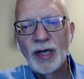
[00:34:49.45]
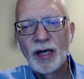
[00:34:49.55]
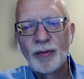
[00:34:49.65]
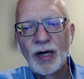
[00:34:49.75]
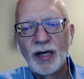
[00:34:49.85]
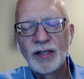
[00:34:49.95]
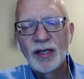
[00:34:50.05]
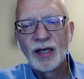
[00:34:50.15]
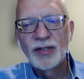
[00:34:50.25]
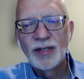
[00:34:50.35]
antibody
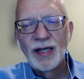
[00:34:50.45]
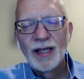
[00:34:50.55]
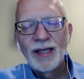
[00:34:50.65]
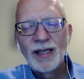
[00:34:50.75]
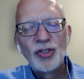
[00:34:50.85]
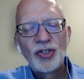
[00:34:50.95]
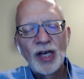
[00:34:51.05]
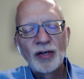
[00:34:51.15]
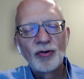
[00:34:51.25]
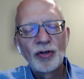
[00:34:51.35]
tests? In
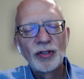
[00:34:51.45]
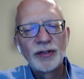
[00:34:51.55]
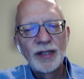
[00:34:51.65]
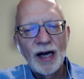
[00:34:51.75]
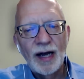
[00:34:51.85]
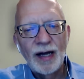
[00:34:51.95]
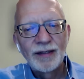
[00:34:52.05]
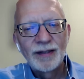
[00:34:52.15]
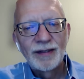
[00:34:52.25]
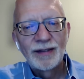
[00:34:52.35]
general,
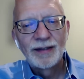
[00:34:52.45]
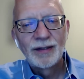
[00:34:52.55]
not.